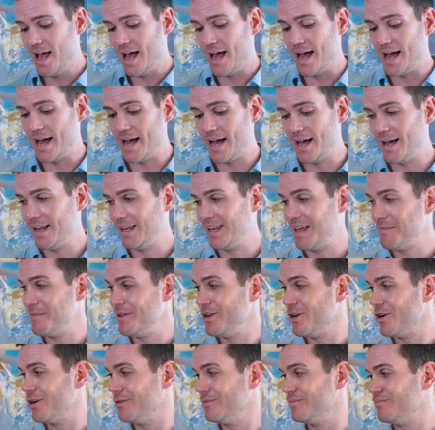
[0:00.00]
Uh, let me
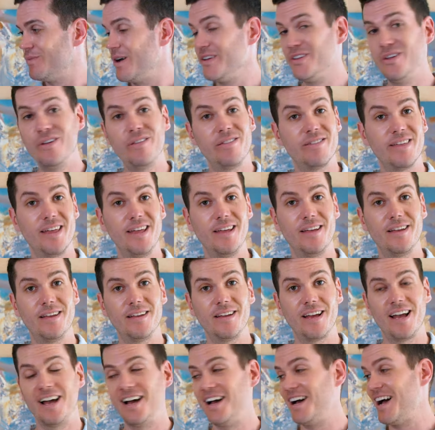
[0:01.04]
know what you think.
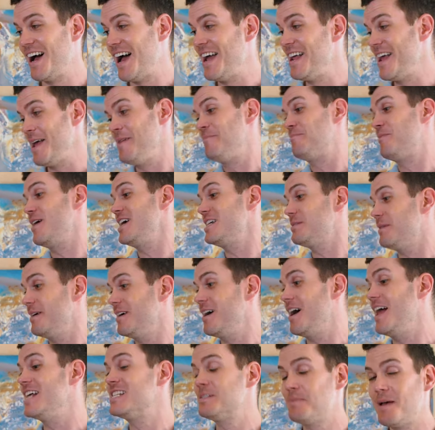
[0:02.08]
Uh, I, it breaks my
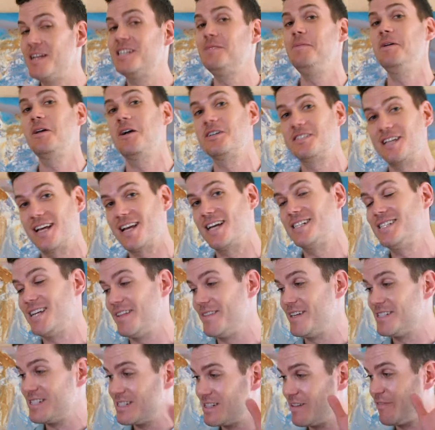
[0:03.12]
heart, especially because, like I
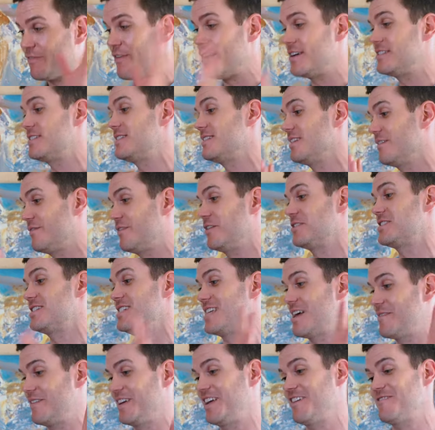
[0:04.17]
said, this is the first thing that Filson's
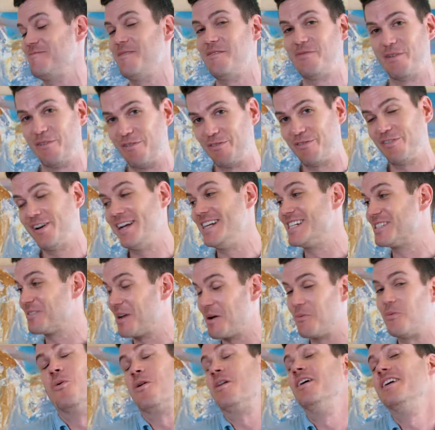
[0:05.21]
ever given me for free, so
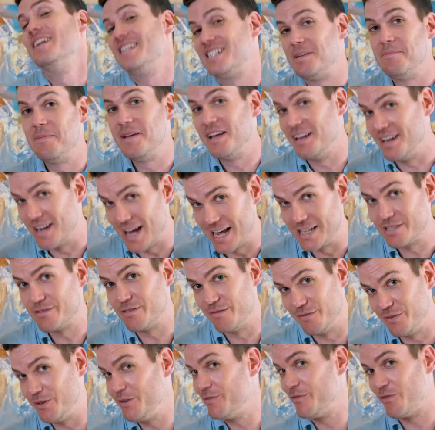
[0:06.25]
I wanted it to be a nice
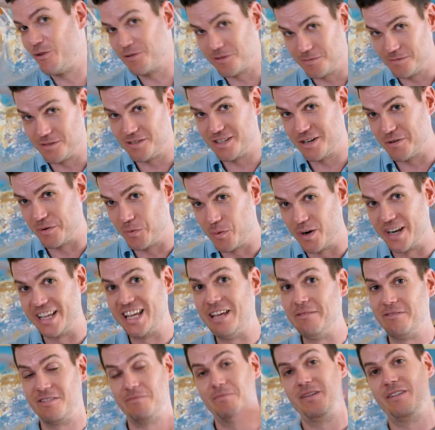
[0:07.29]
review for them so they would want to
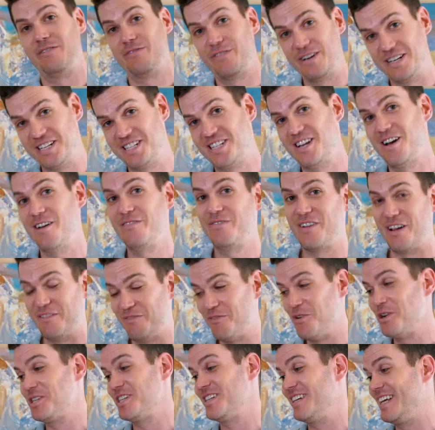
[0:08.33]
keep giving me free stuff.
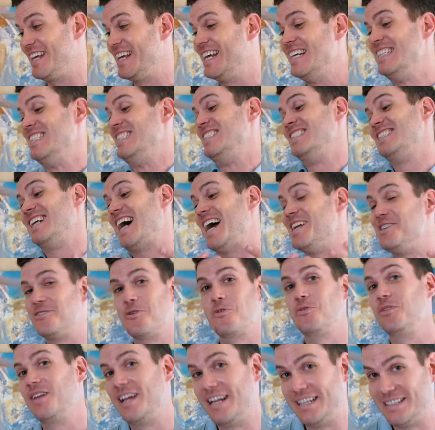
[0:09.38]
Unfortunately, I
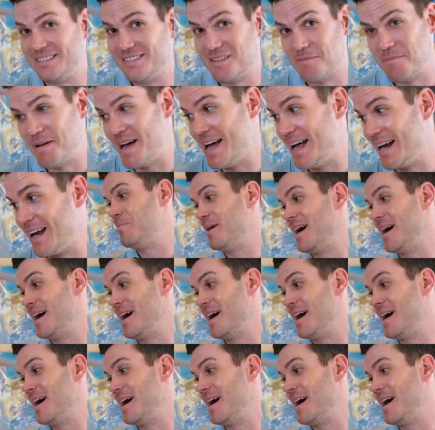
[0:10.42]
don't like the bag.